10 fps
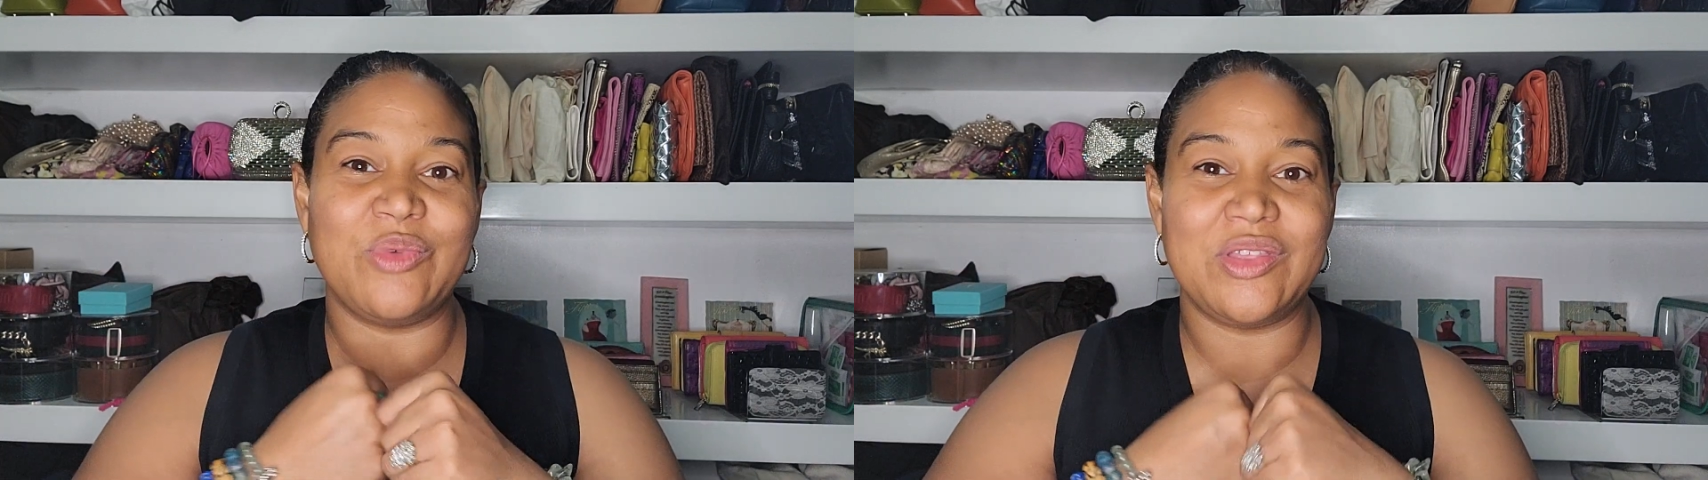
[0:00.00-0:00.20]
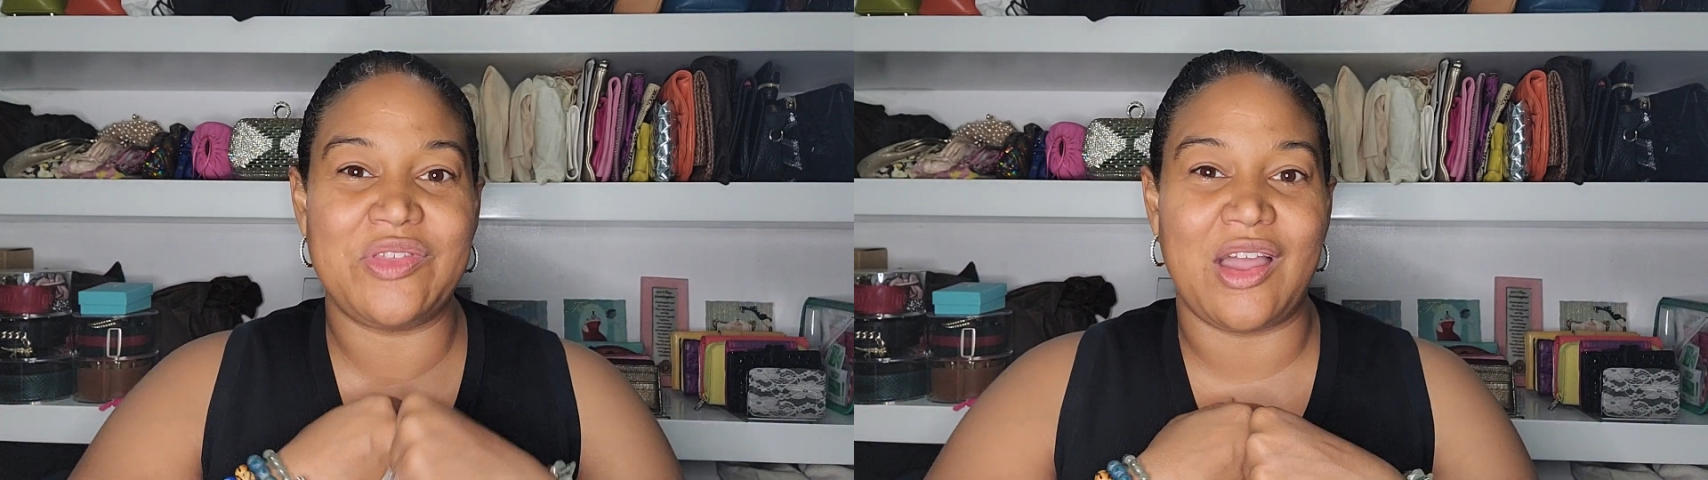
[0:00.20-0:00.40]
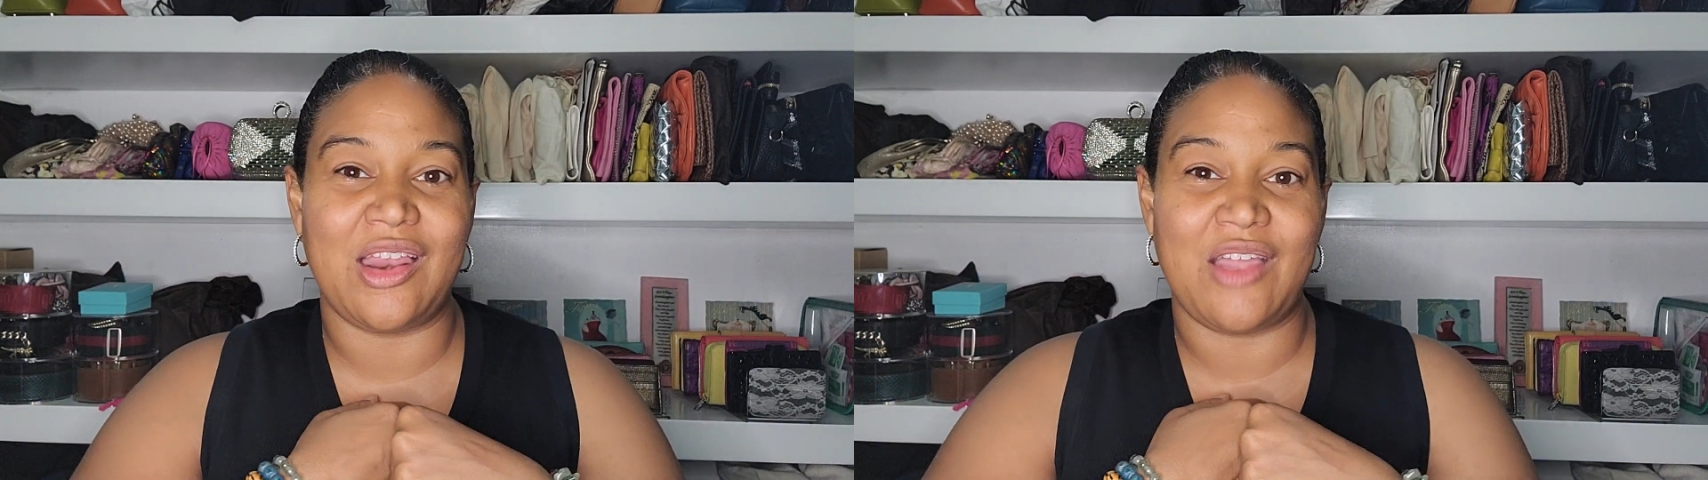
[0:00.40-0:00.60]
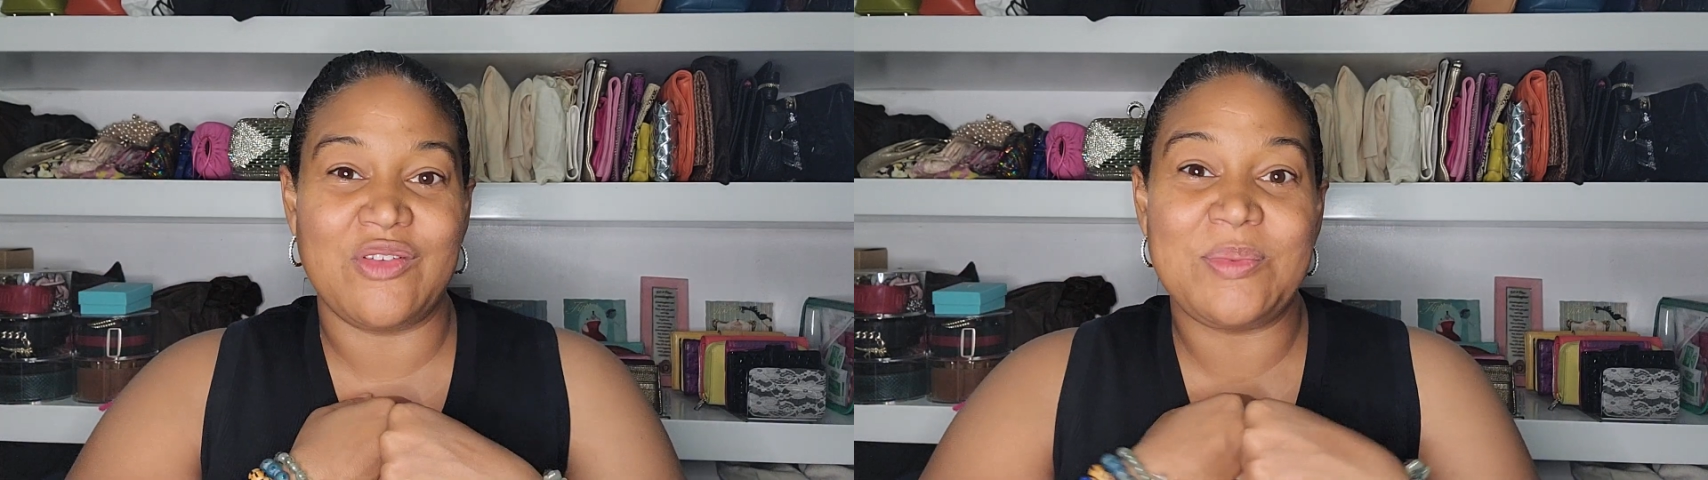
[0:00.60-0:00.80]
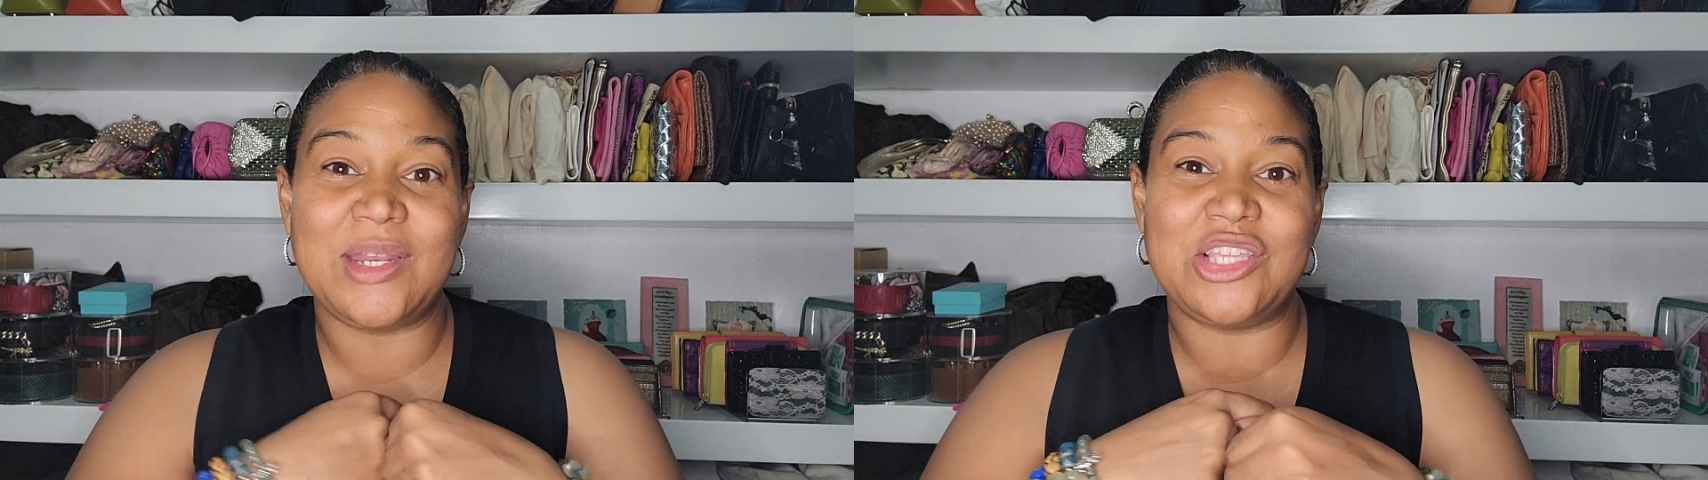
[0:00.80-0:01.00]
We thought
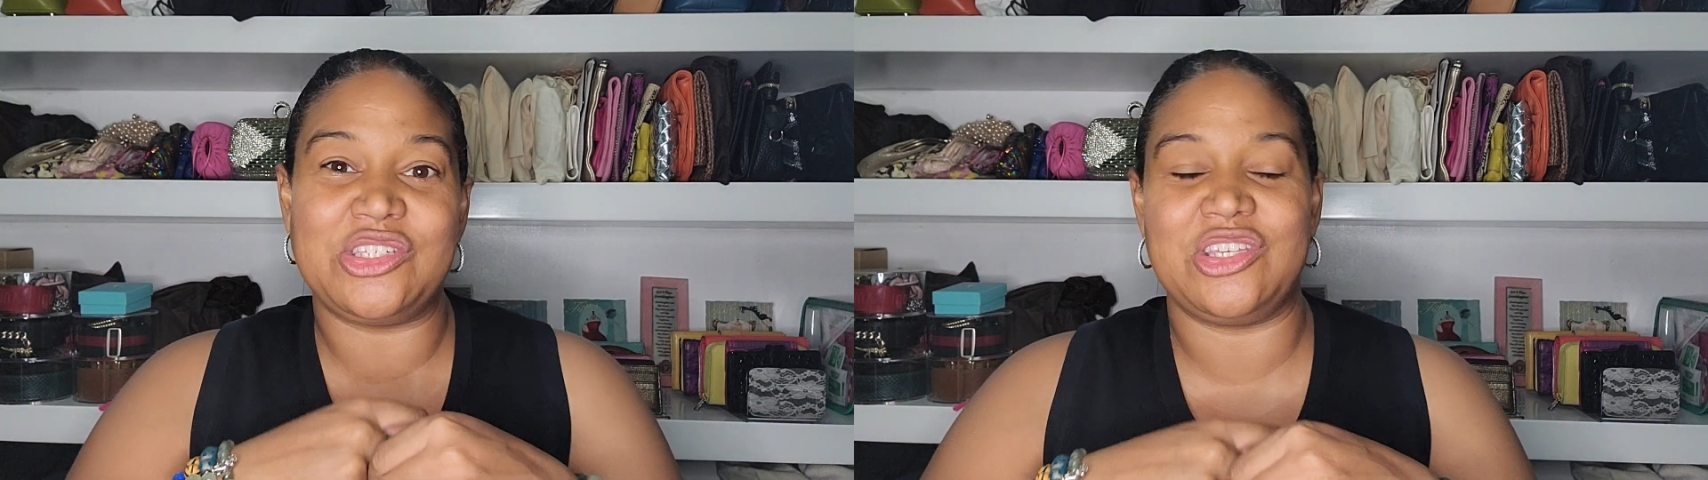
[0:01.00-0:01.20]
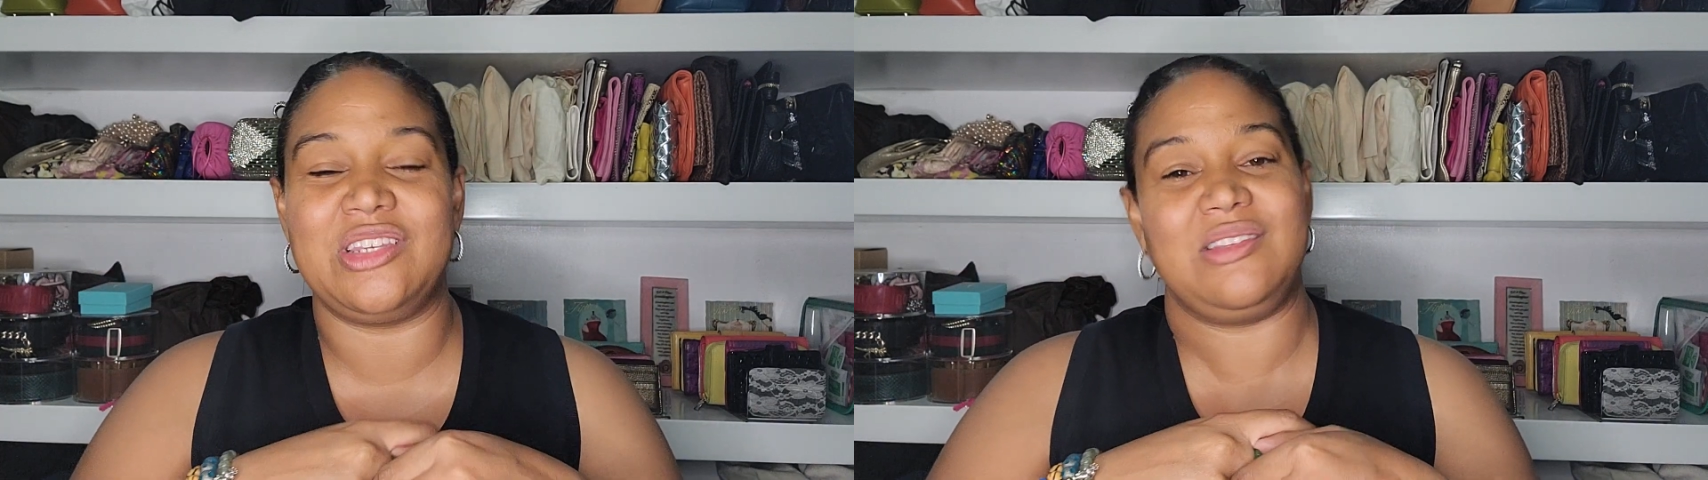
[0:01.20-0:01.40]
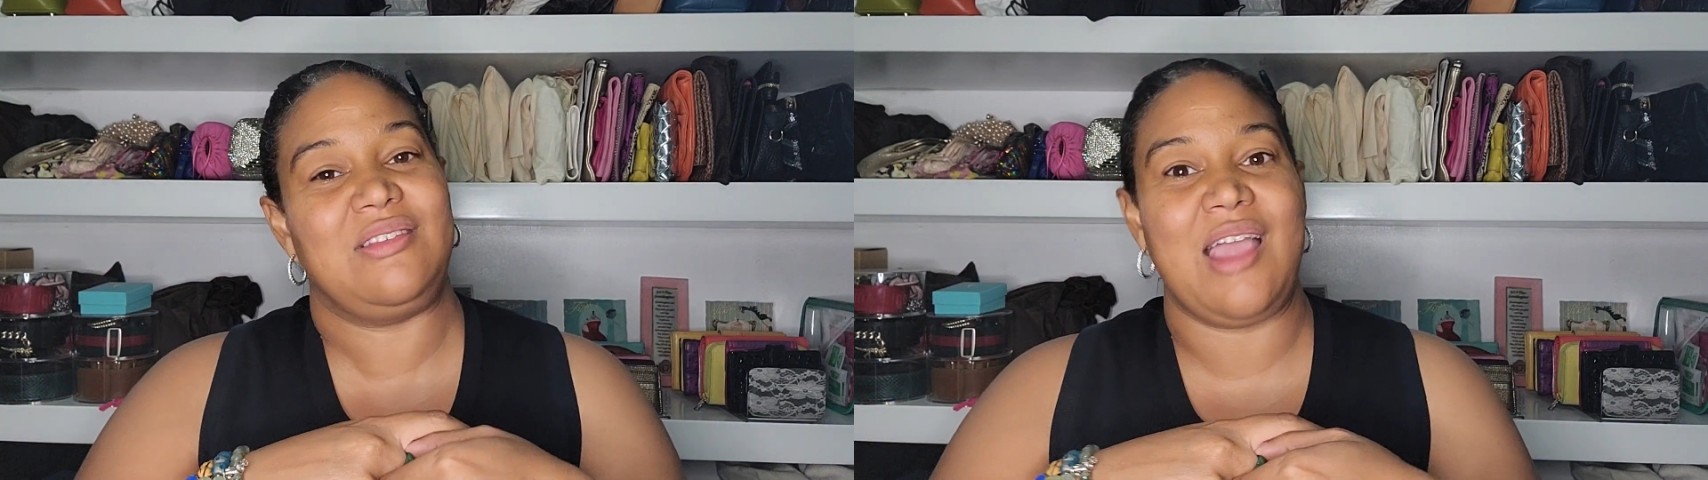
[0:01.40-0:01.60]
everybody should